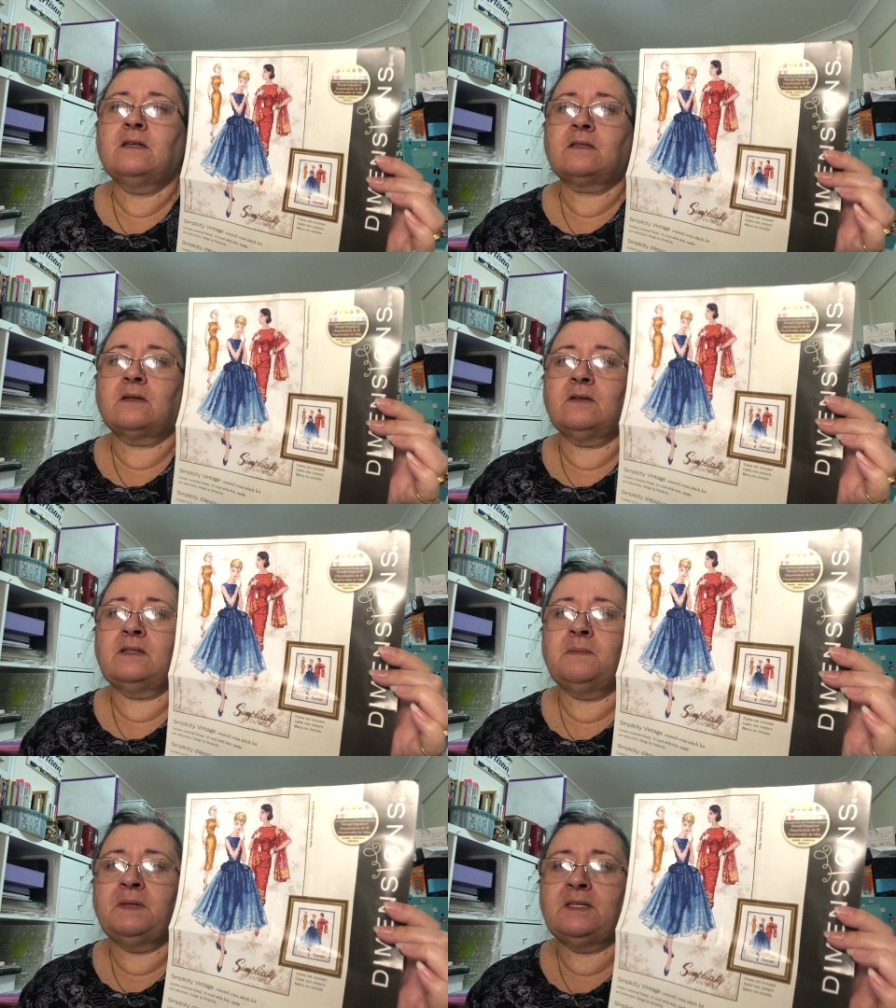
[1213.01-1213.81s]
So
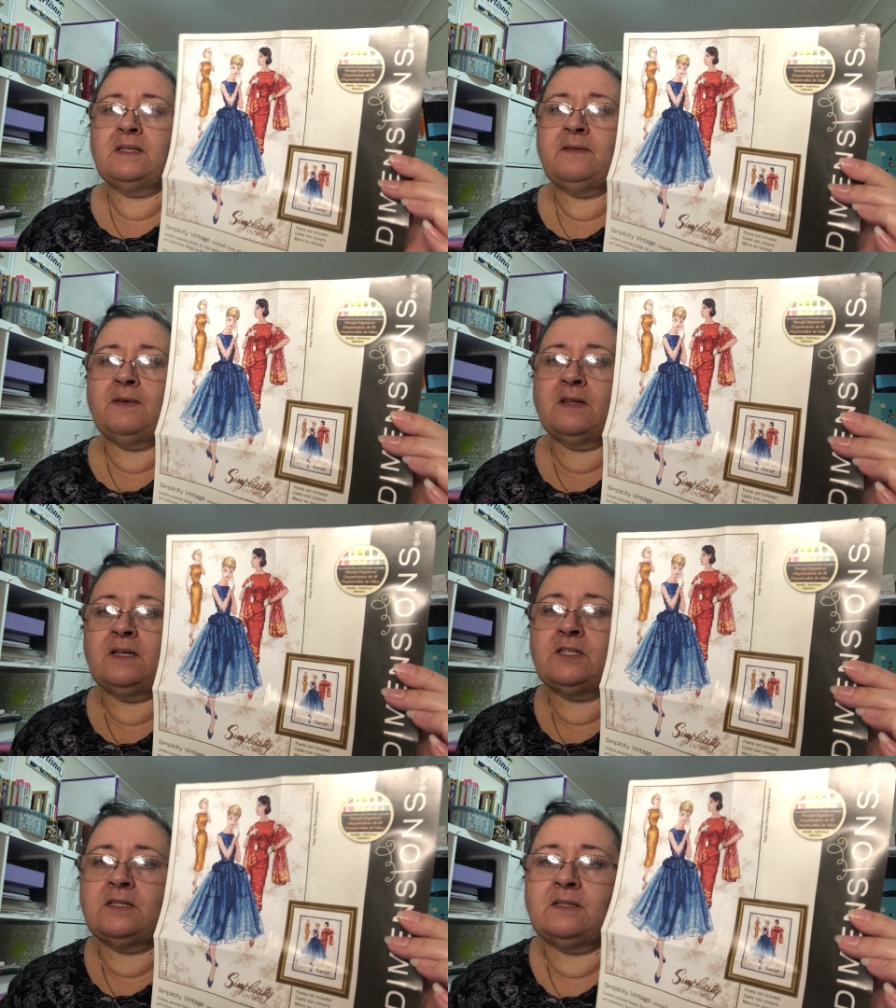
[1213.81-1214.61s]
Simplicity
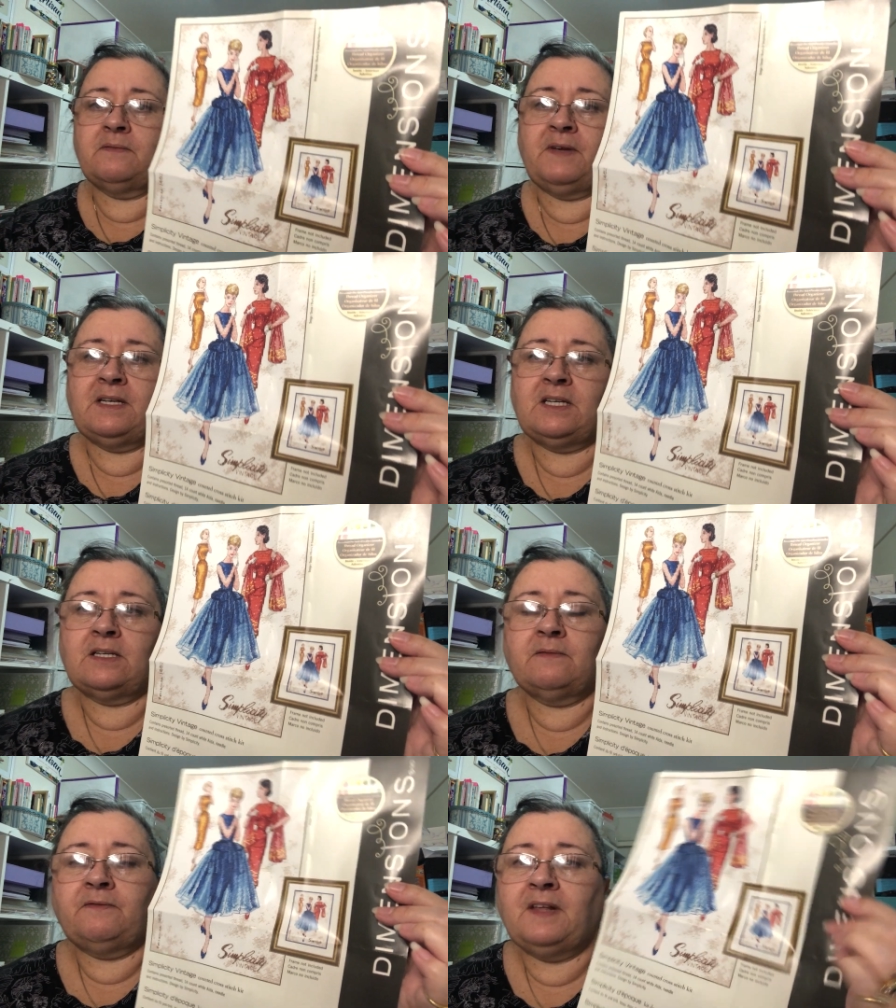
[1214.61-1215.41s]
Village,
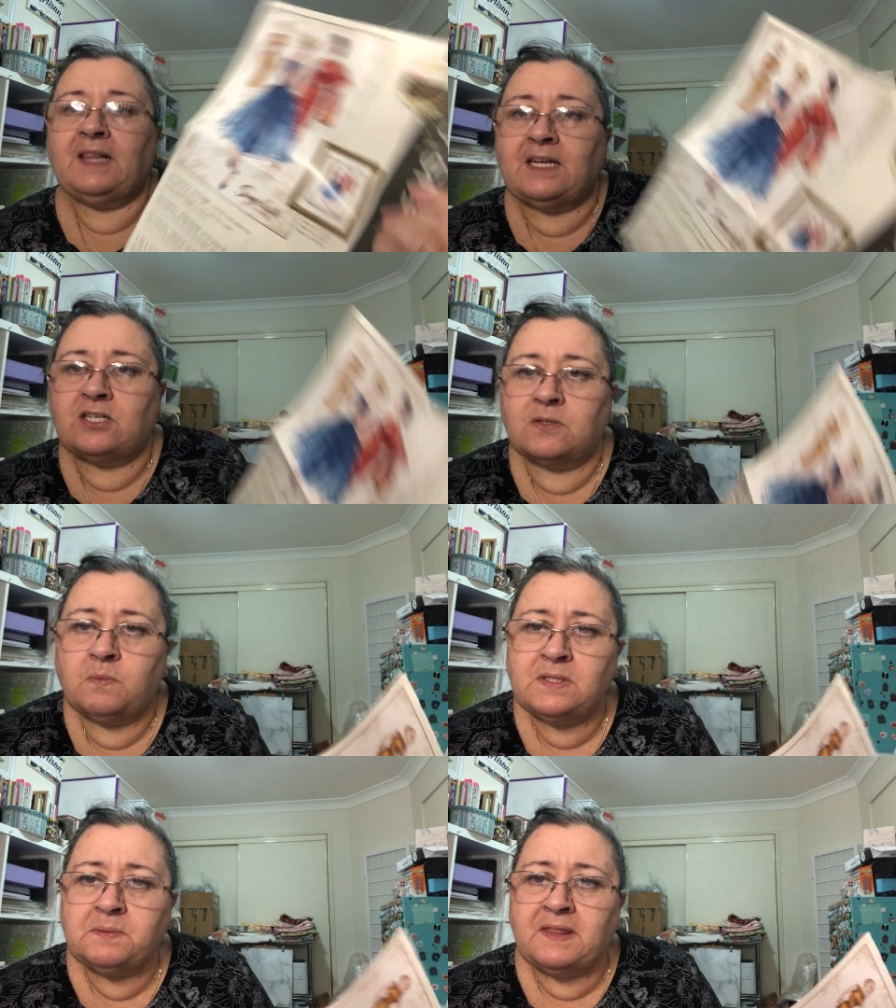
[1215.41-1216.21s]
Vintage, Village.
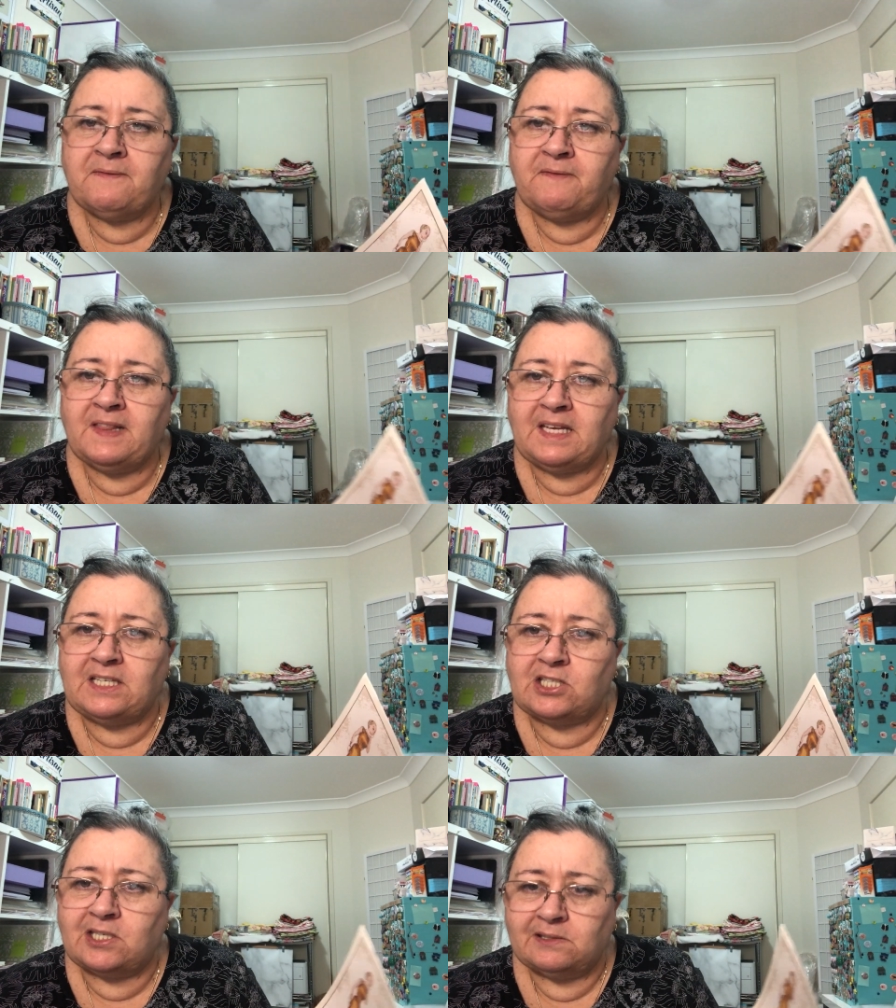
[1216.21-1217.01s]
What's with the
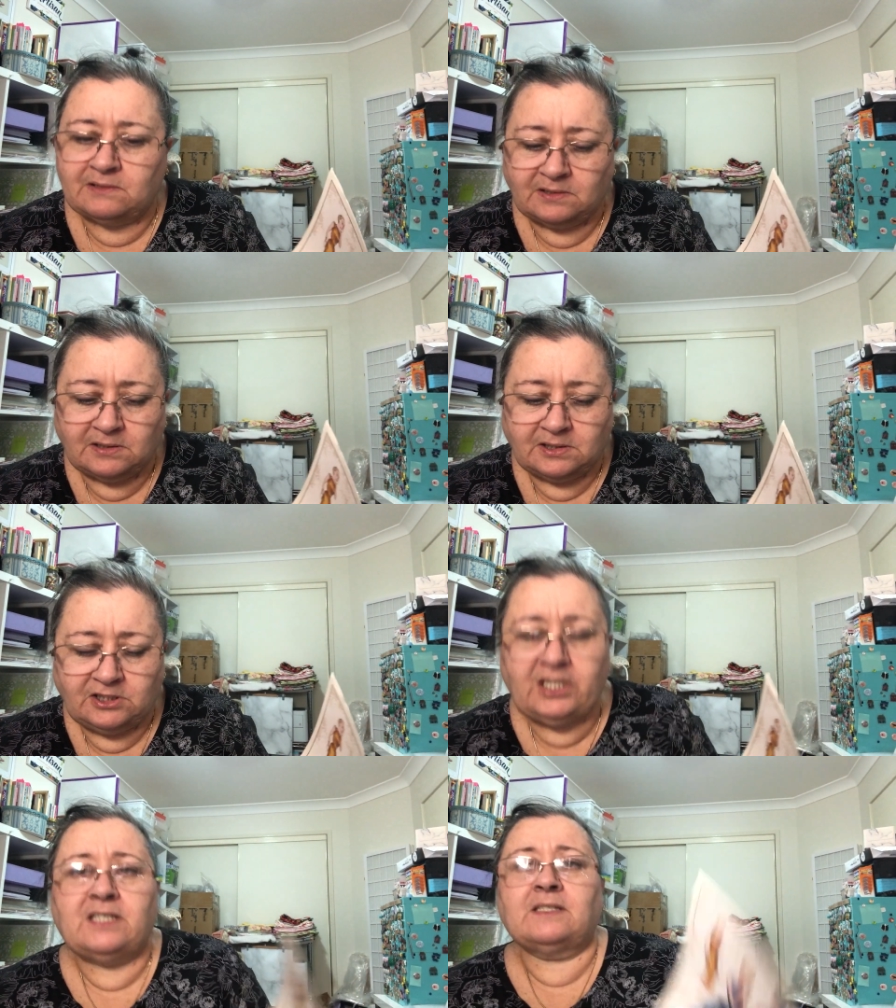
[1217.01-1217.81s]
village?
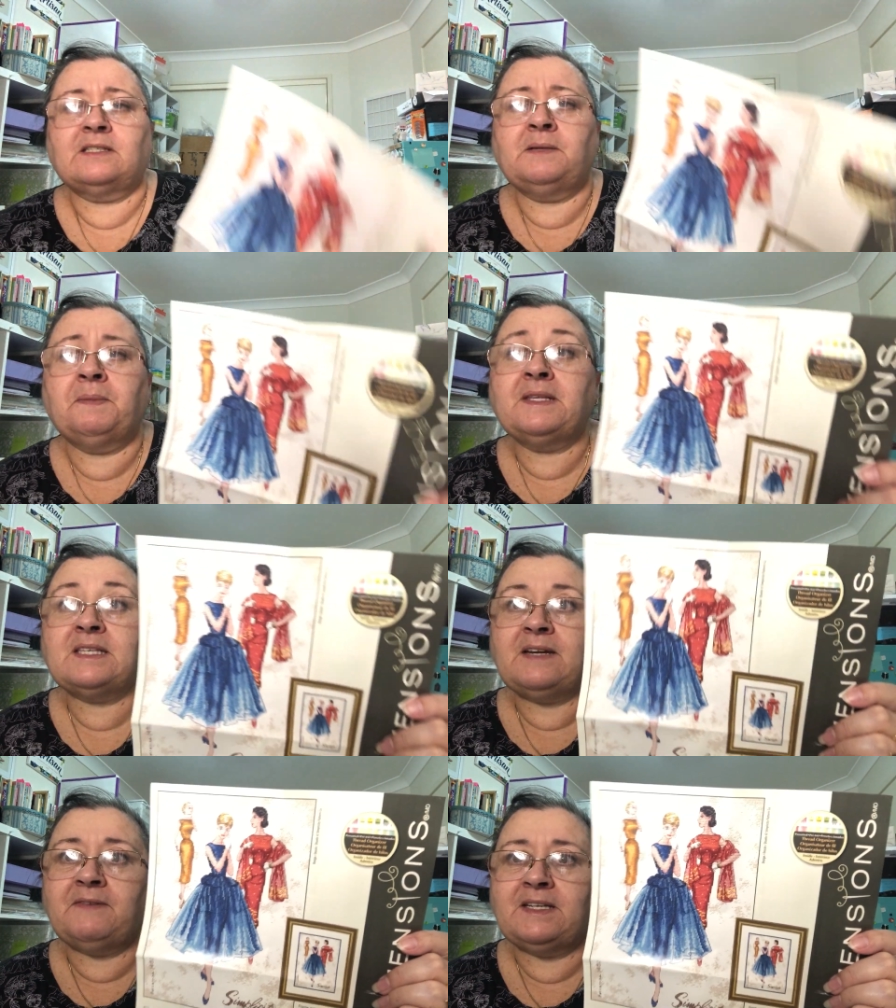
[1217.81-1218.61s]
Jeez,
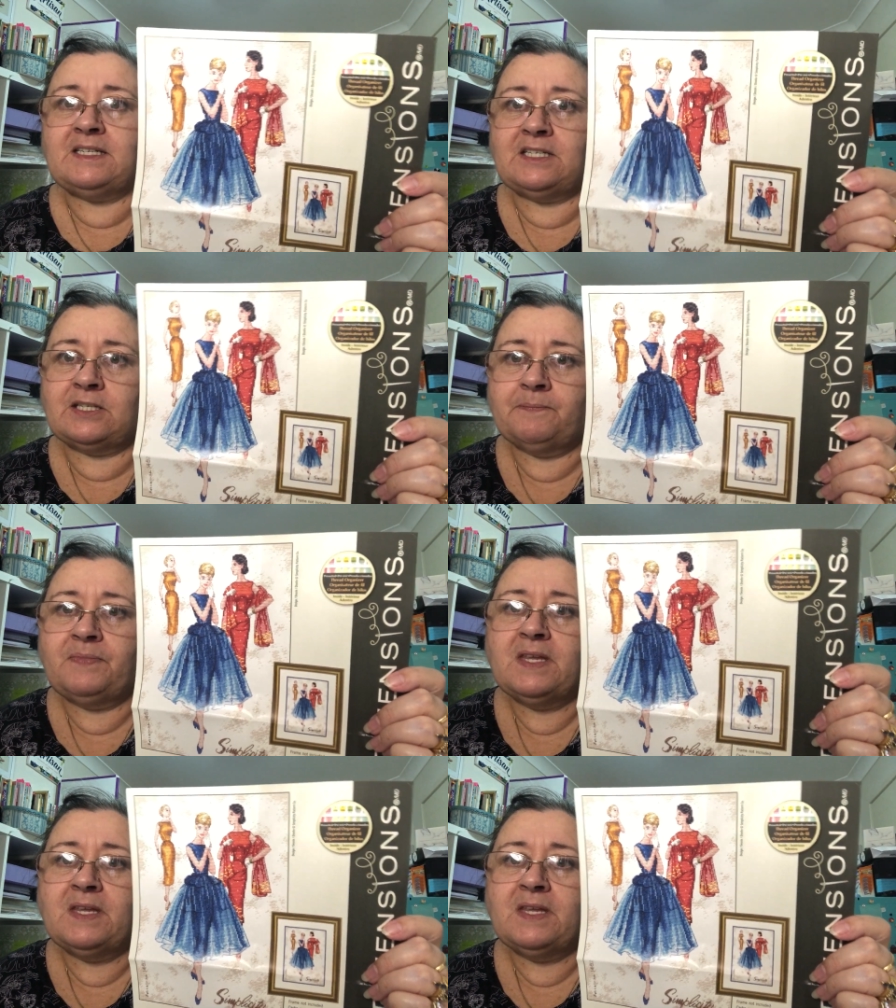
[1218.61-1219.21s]
Simplicity Vintage.